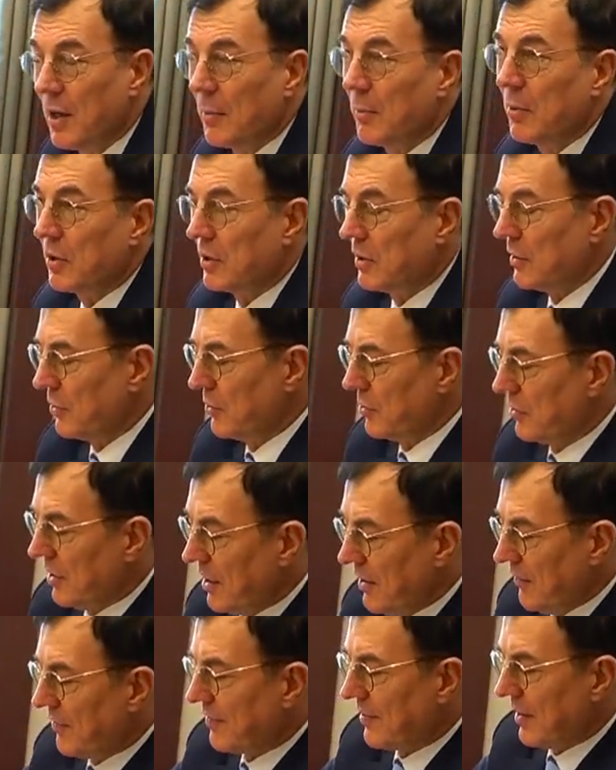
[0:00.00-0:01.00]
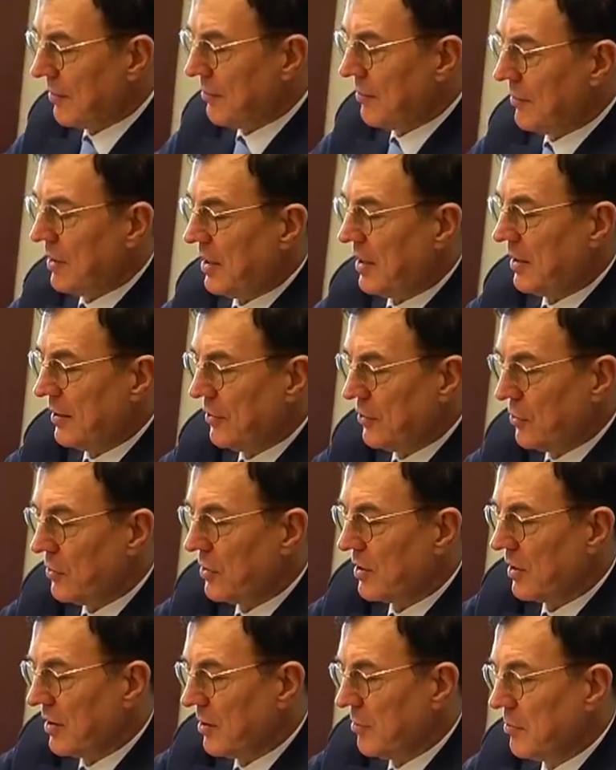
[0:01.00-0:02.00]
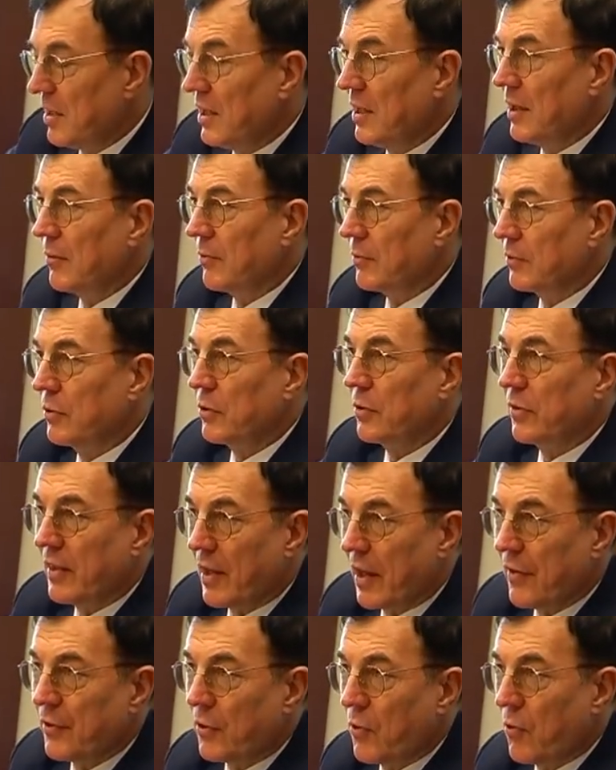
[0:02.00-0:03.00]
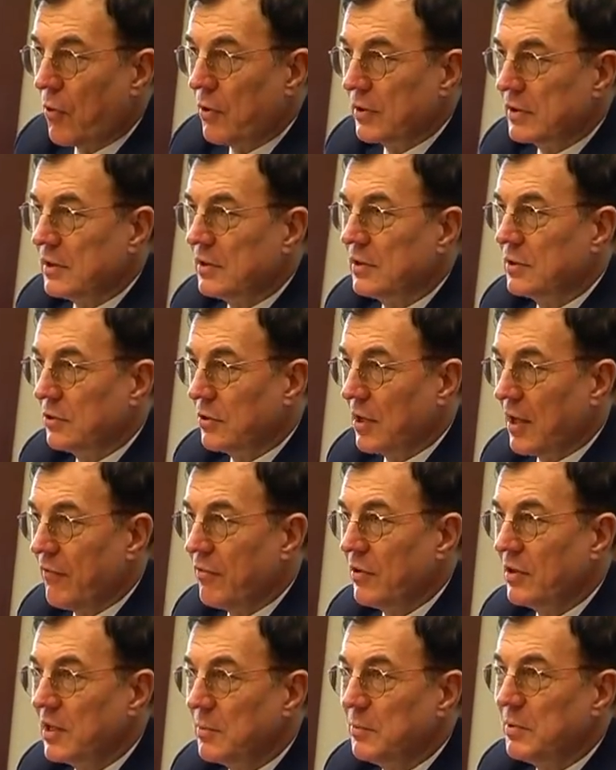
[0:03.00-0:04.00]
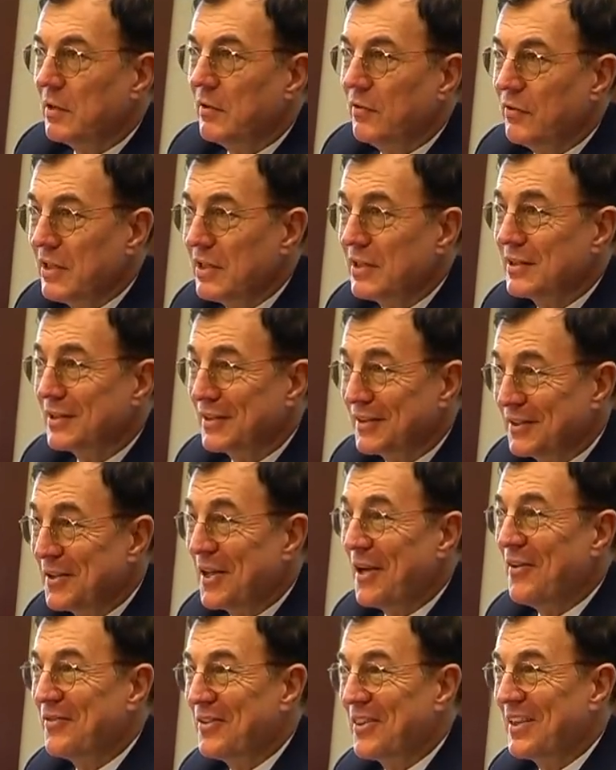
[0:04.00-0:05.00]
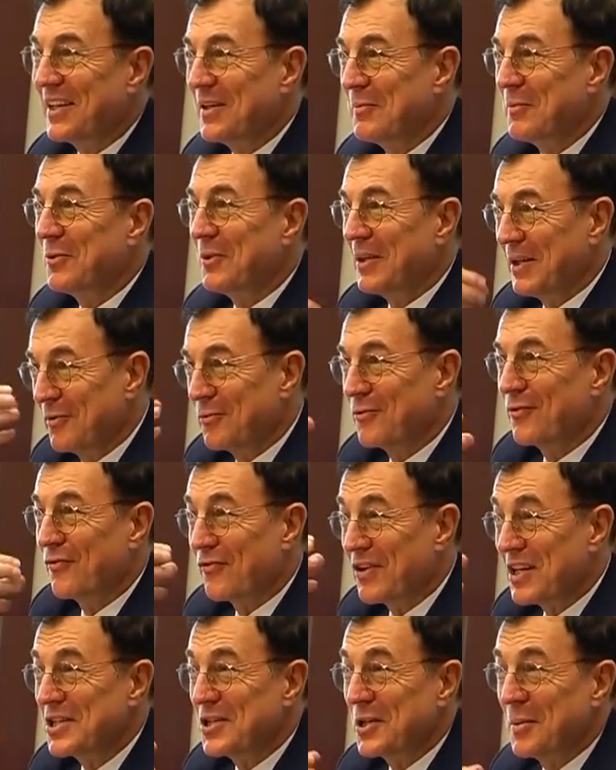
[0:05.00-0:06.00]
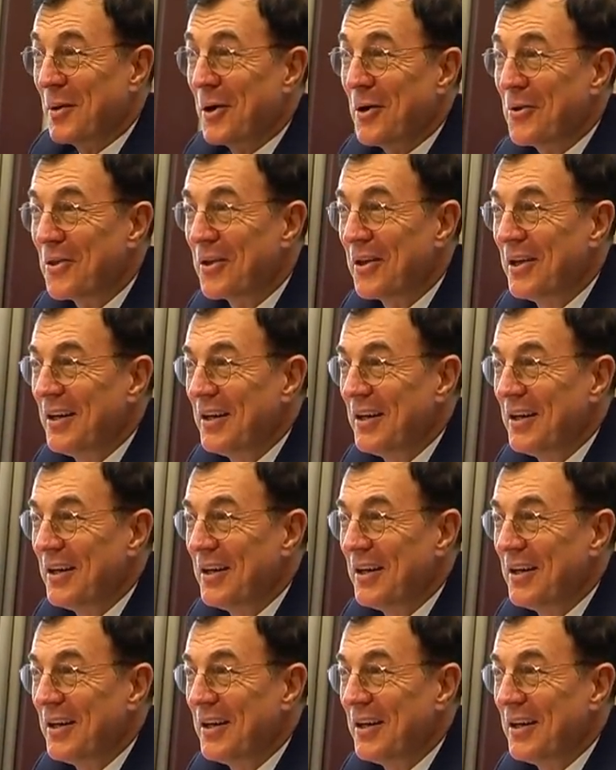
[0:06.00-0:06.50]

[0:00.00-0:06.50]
but you leave some, and during the meal, during the other courses, you have a little bit of this and everything in between to refresh your mouth.